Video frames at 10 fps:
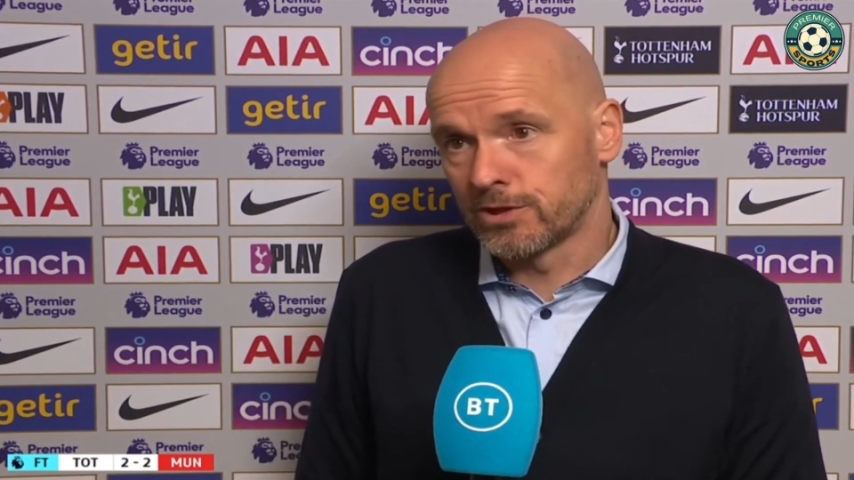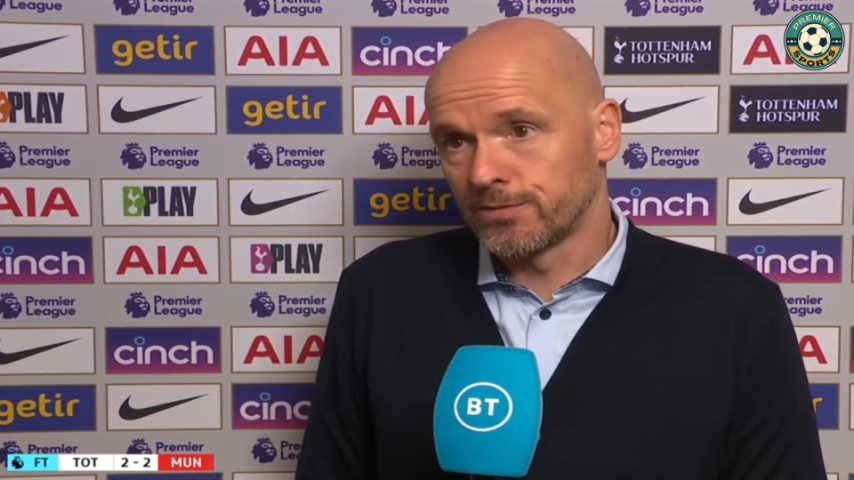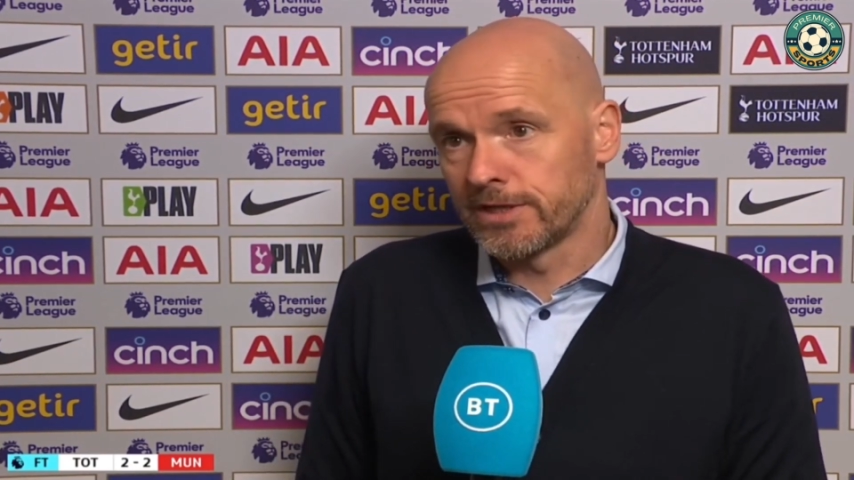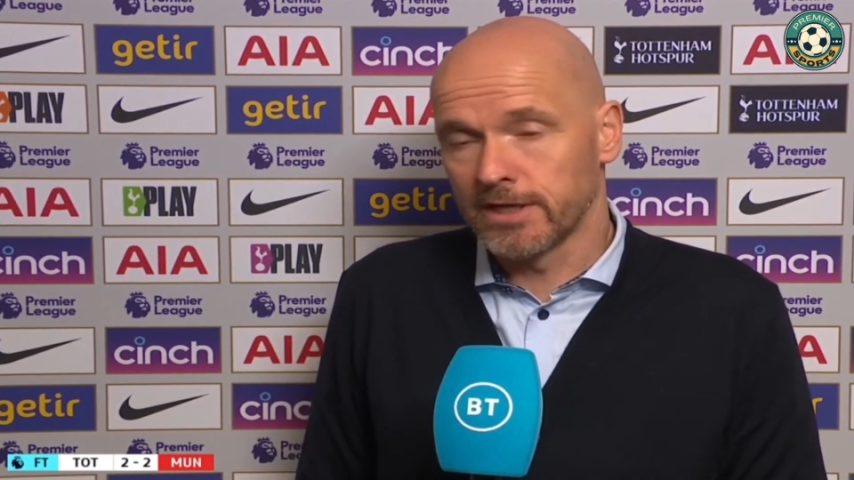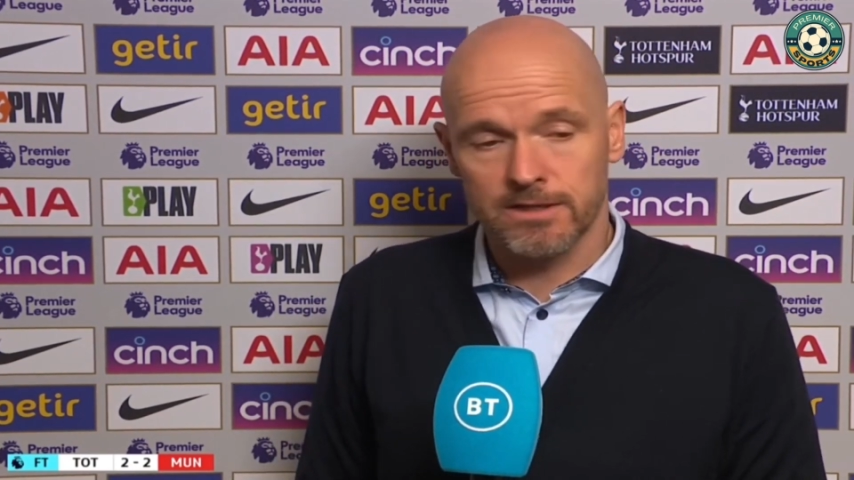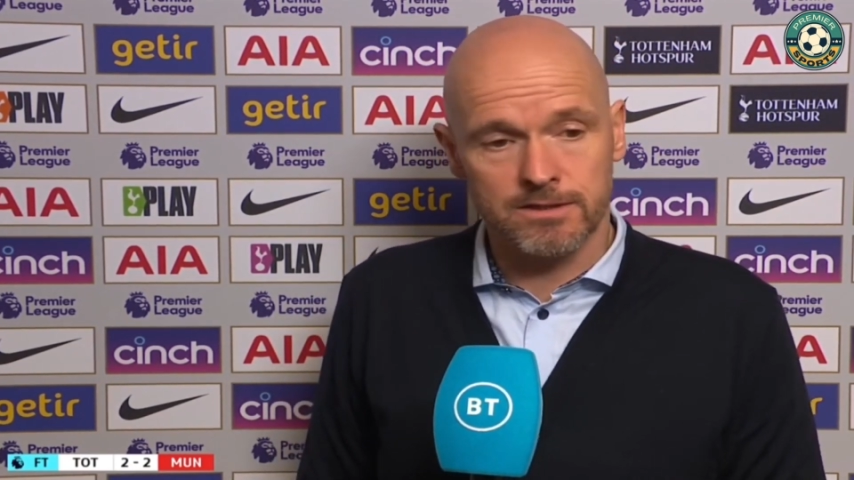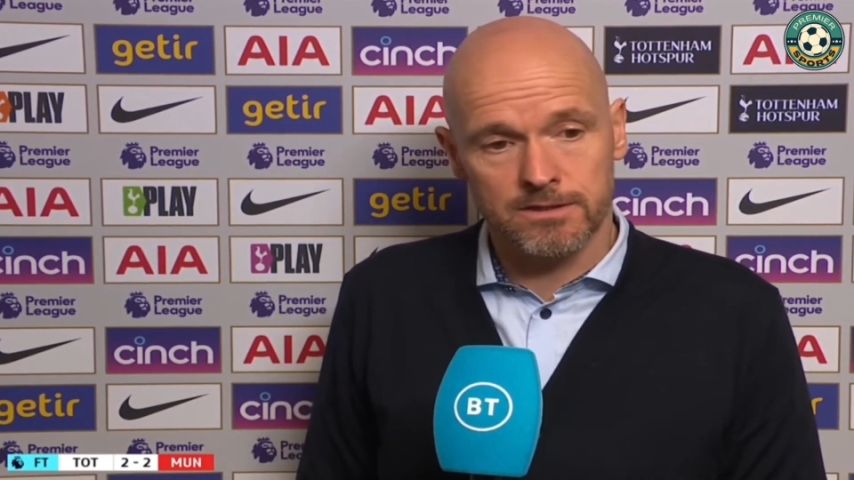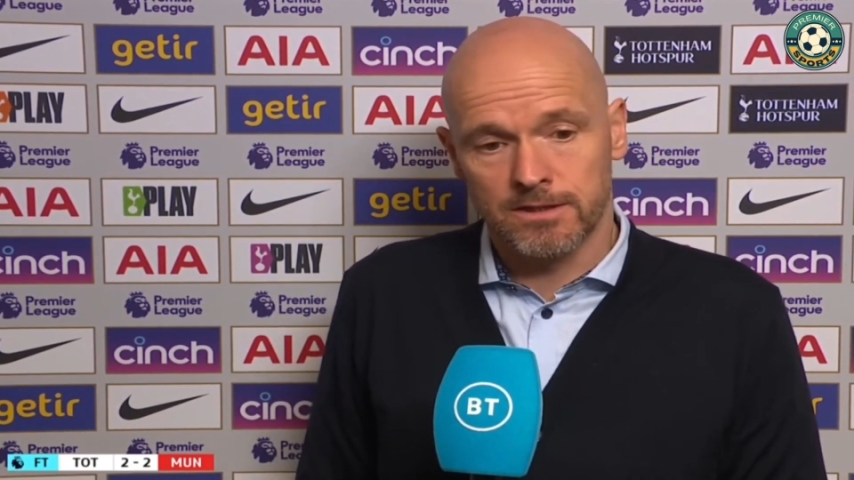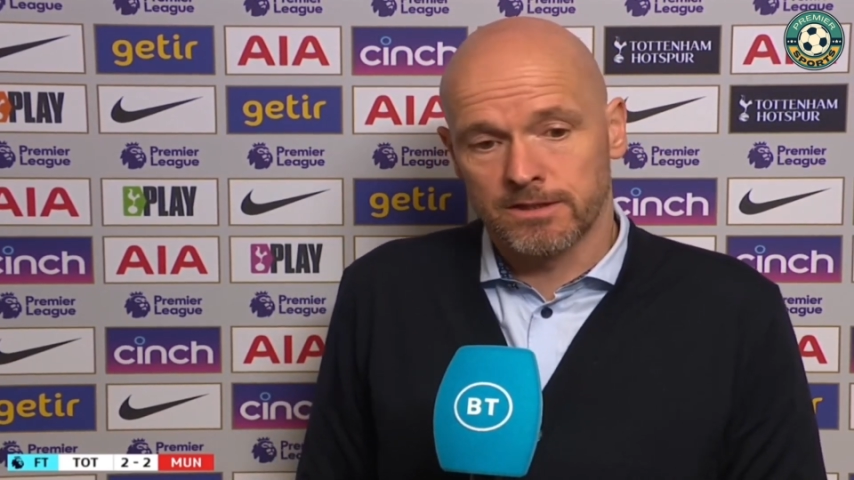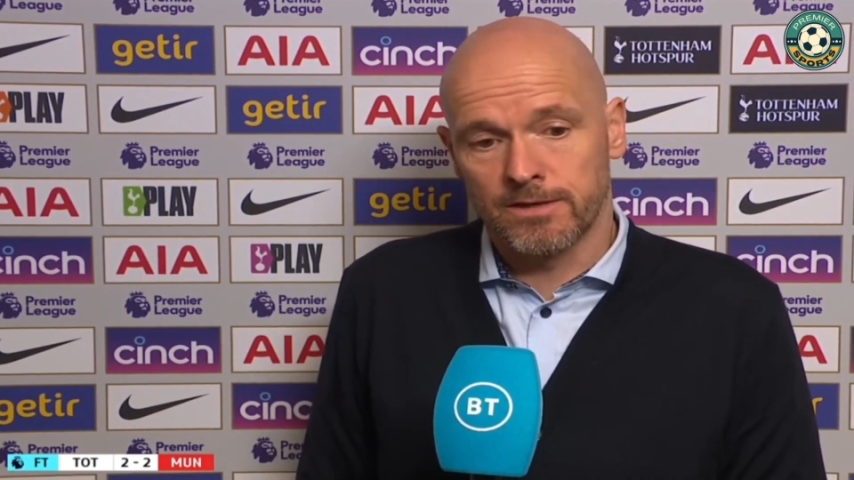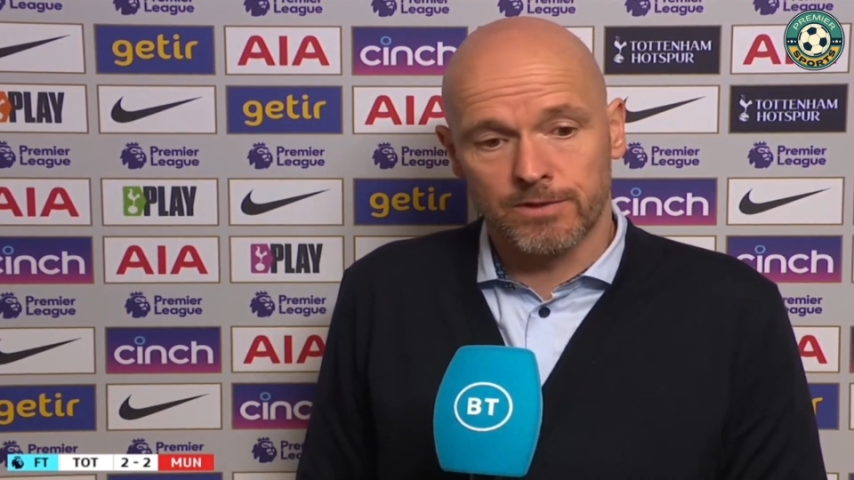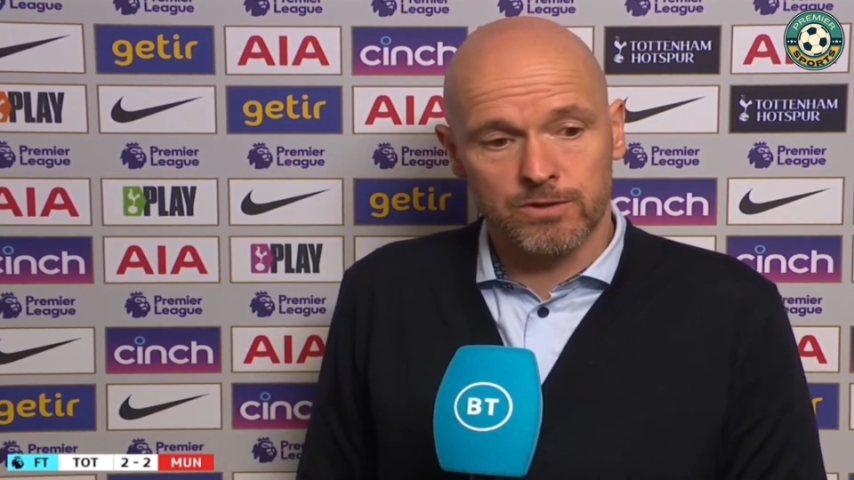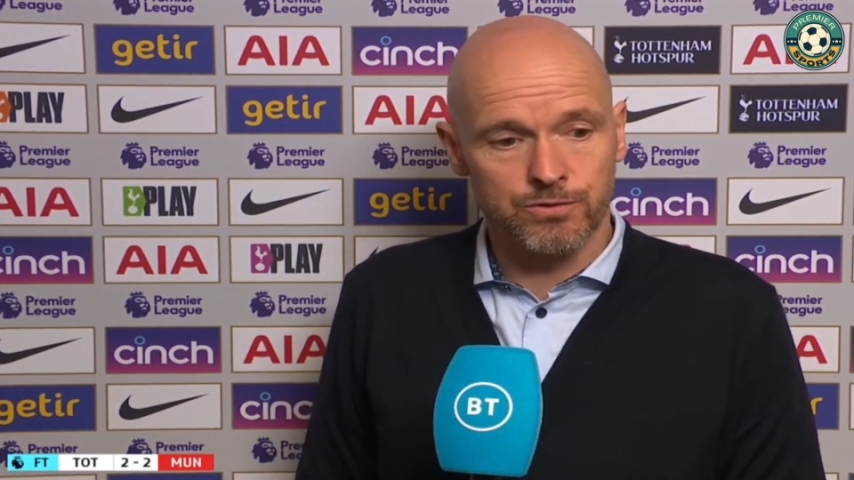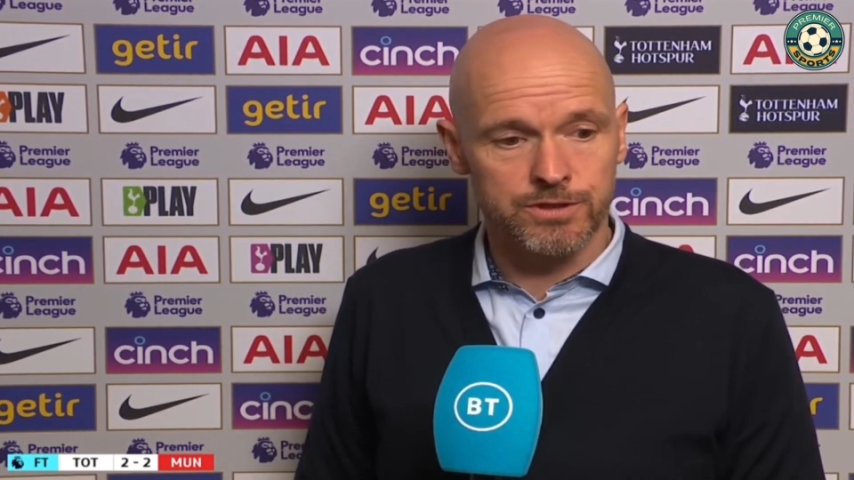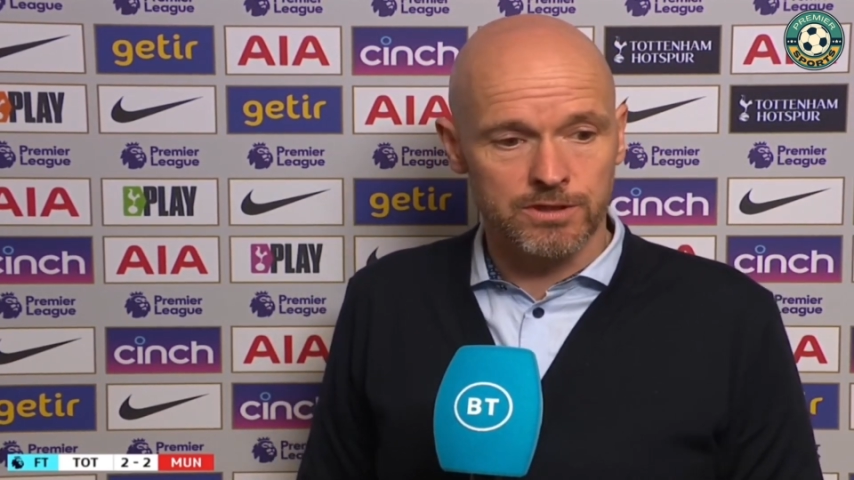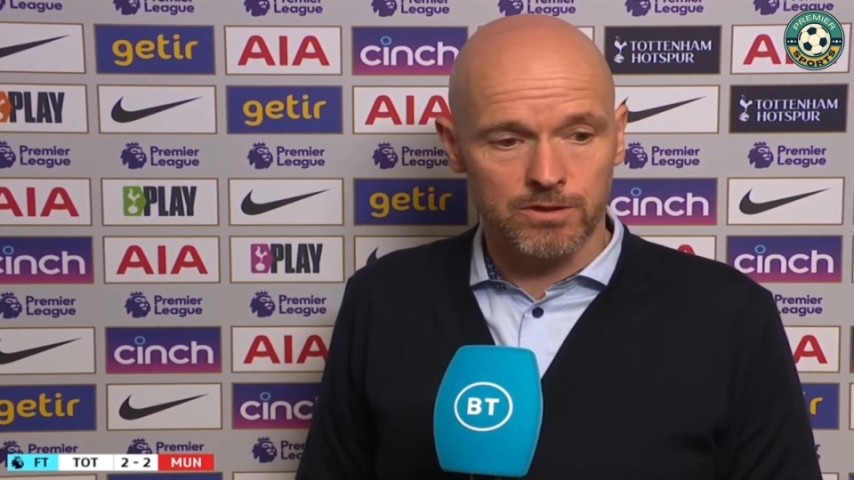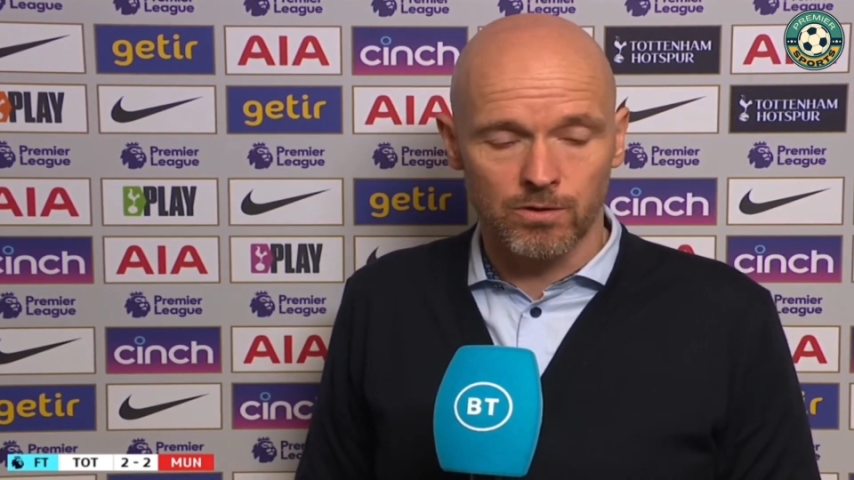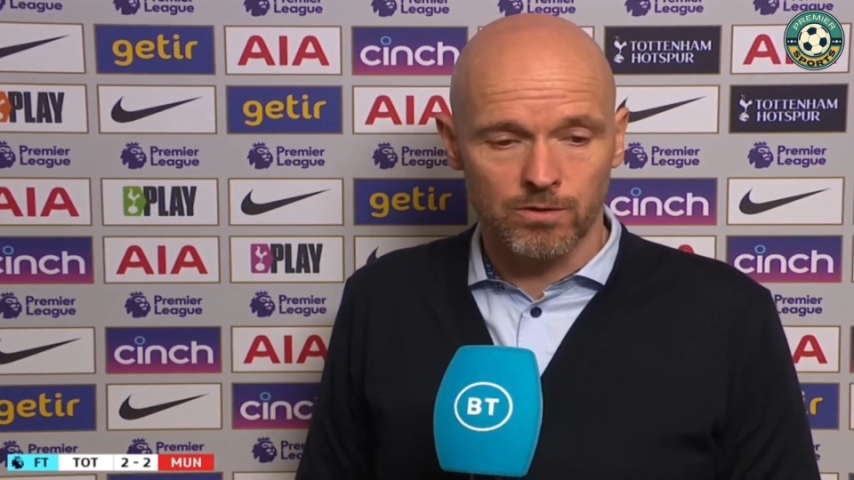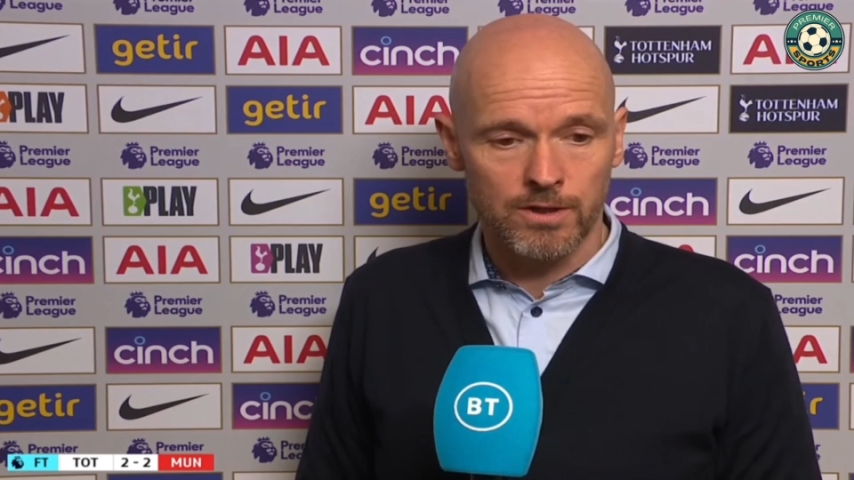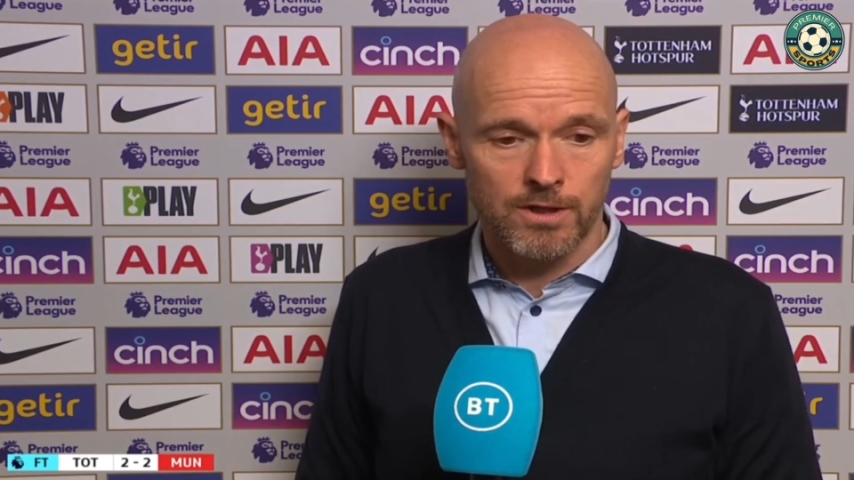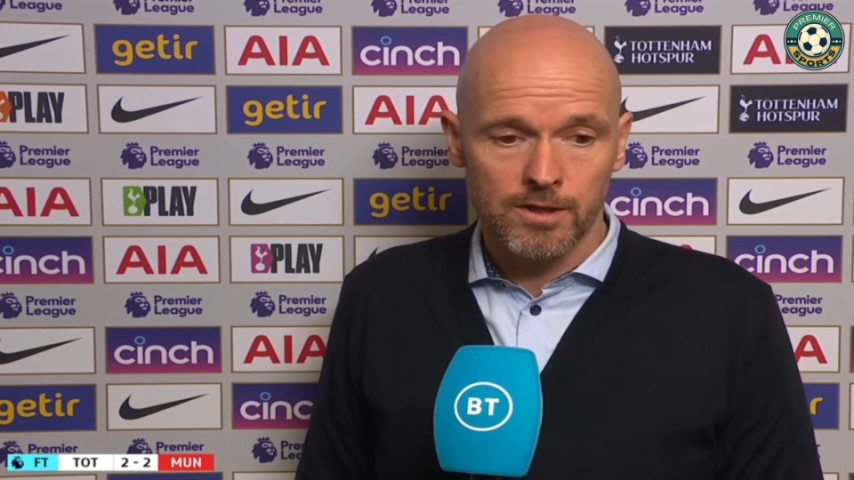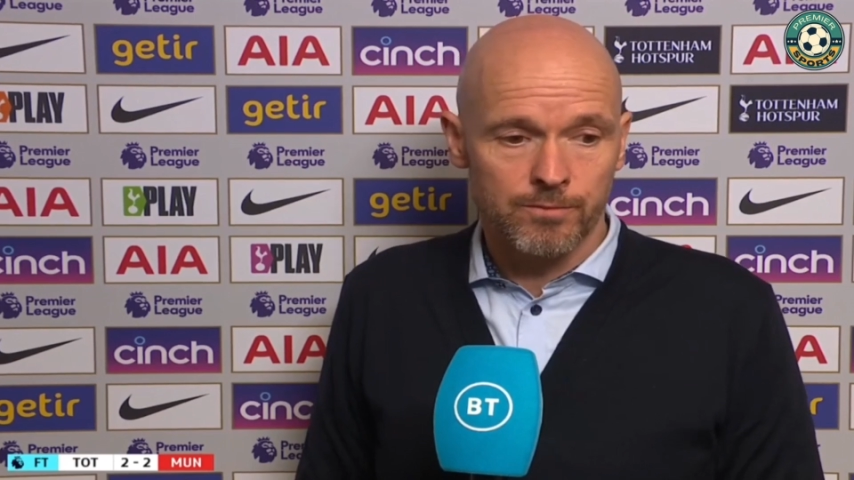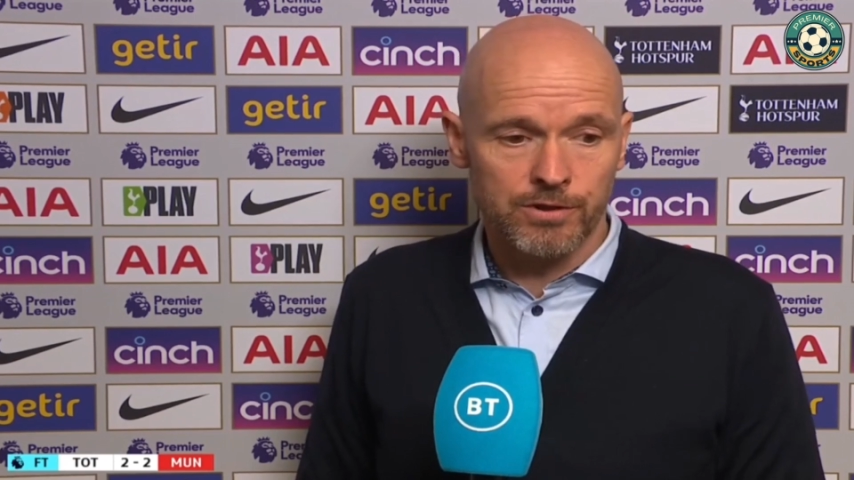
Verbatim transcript: which we didn't, and then we see a goal.